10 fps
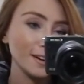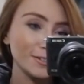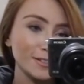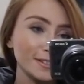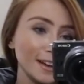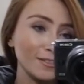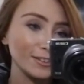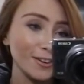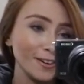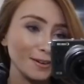I just never
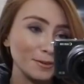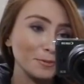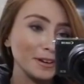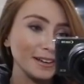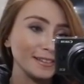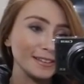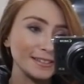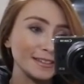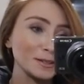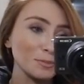thought I would be this
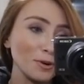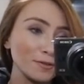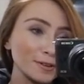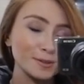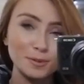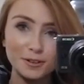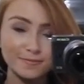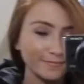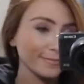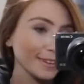into puffers, but
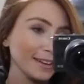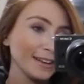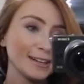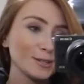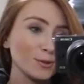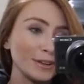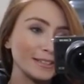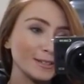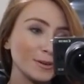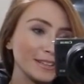
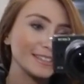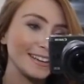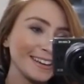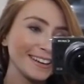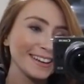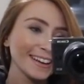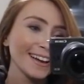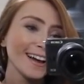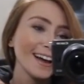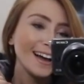2020
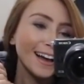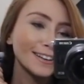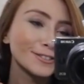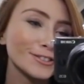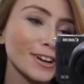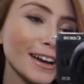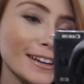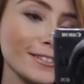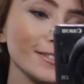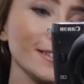has
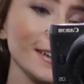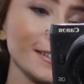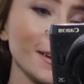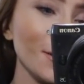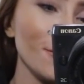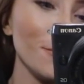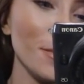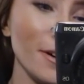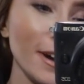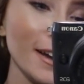changed the things I love
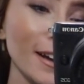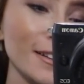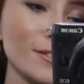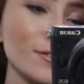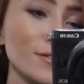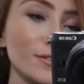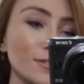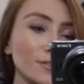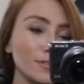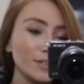buying. It's just
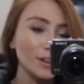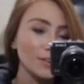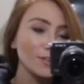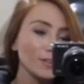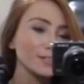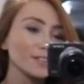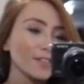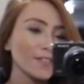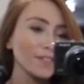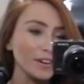such a good
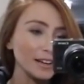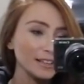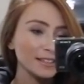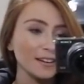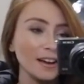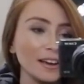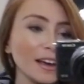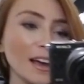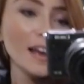fit. Like,